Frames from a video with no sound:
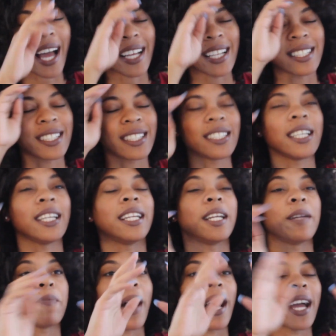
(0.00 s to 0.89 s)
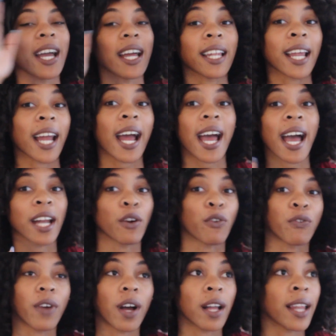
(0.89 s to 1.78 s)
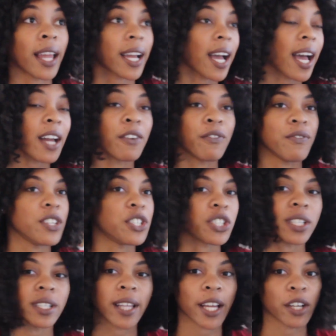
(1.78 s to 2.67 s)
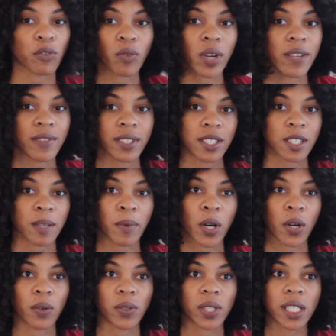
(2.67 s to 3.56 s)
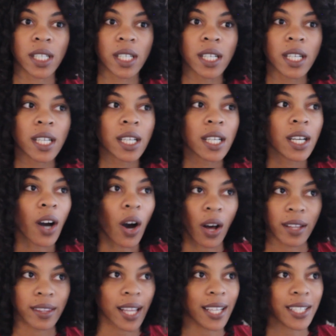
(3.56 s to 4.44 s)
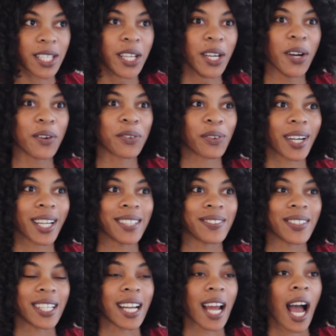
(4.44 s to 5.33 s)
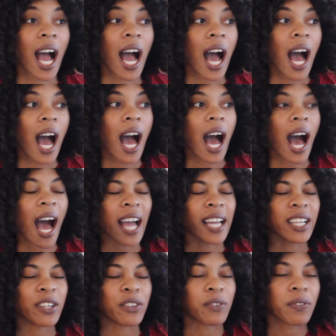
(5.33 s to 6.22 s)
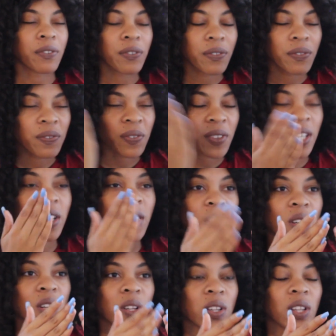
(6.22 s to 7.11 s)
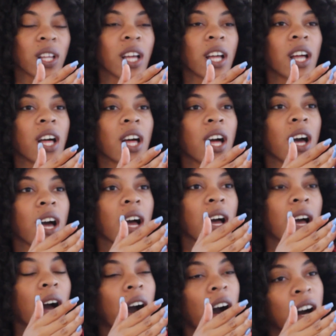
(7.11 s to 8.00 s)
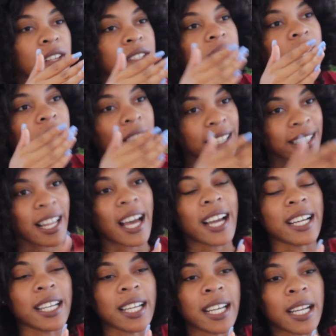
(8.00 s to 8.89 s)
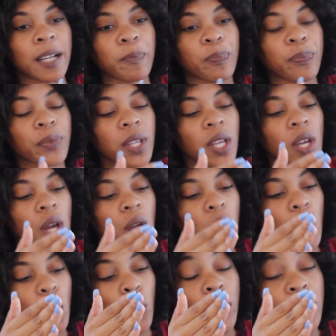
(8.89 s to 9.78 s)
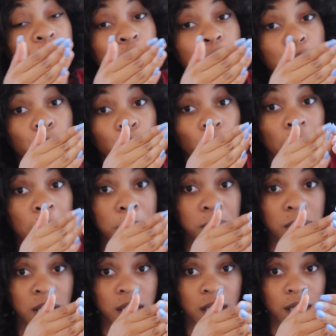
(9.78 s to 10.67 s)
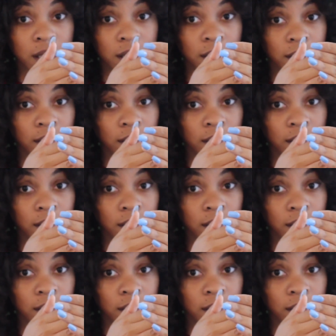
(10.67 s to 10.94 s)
could see it in my head. Like I had a vision like Raven Simone on That's So Raven. I could feel us colliding. We scraped.